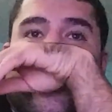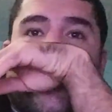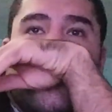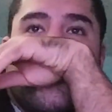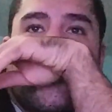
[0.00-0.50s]

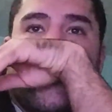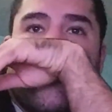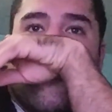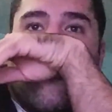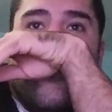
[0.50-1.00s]
nasty shit
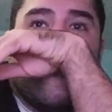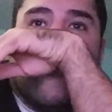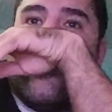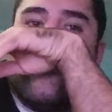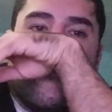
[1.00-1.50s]
either. Why
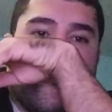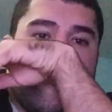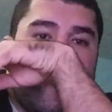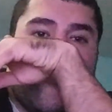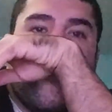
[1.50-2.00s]
would
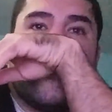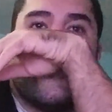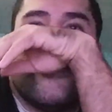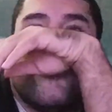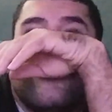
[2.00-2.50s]
we want
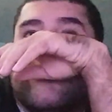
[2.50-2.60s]
that?